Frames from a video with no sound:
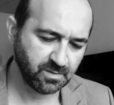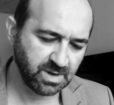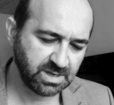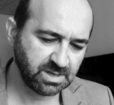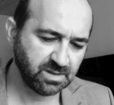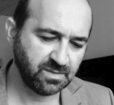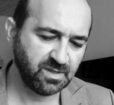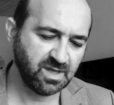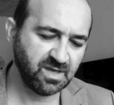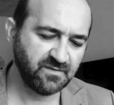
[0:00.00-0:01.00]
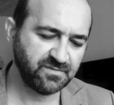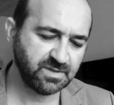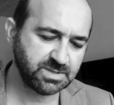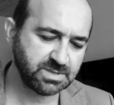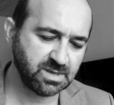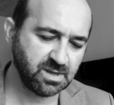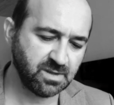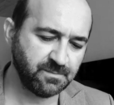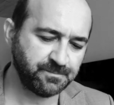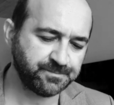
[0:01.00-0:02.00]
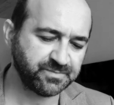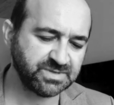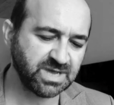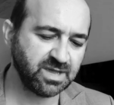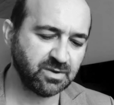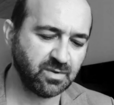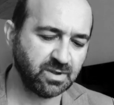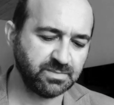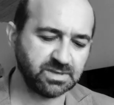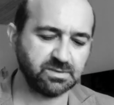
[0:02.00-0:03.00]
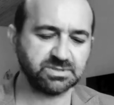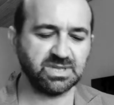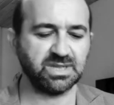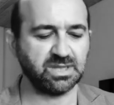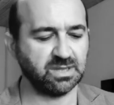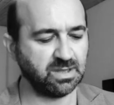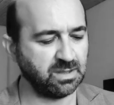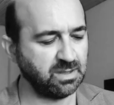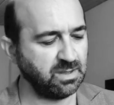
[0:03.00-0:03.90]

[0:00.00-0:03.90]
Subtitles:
Right? And they have this diagram that looks like the